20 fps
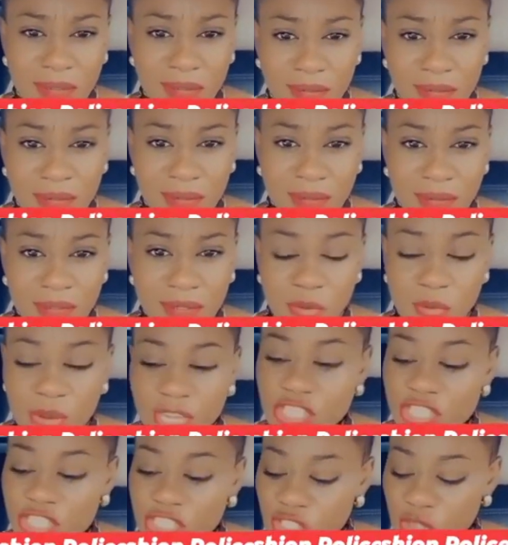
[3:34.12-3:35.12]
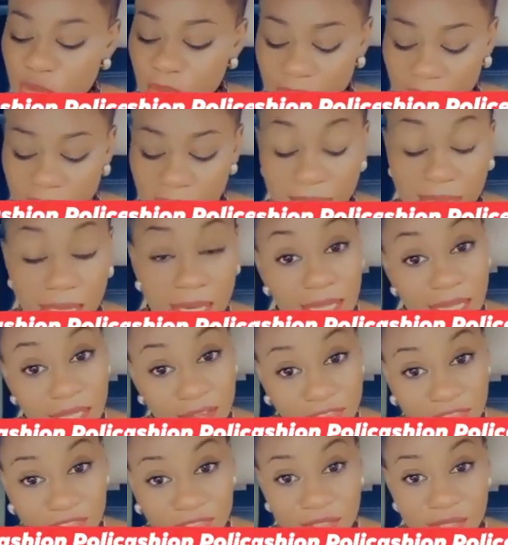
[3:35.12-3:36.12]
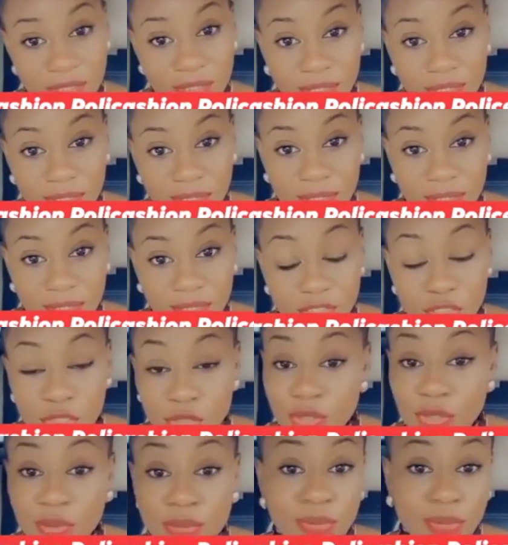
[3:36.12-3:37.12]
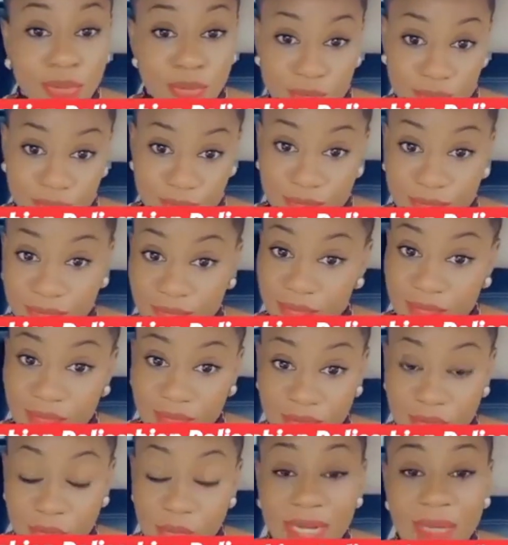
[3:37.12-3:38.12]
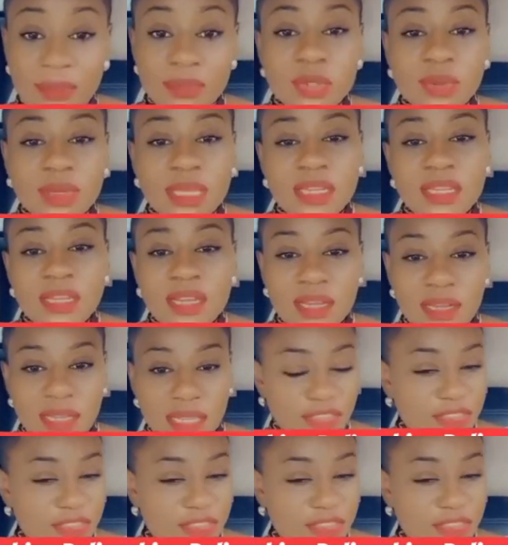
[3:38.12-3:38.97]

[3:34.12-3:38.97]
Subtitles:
all this shade and all these shots being fired, you know. So for us